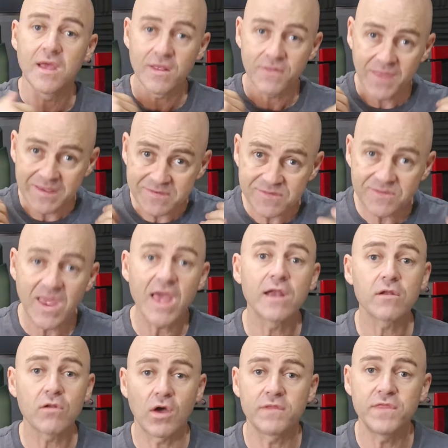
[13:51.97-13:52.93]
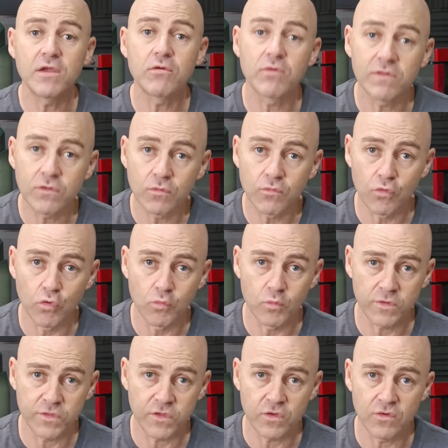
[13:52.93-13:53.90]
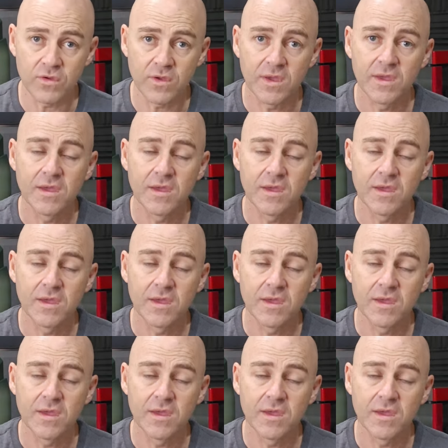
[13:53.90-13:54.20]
They sound like they're in the room with you.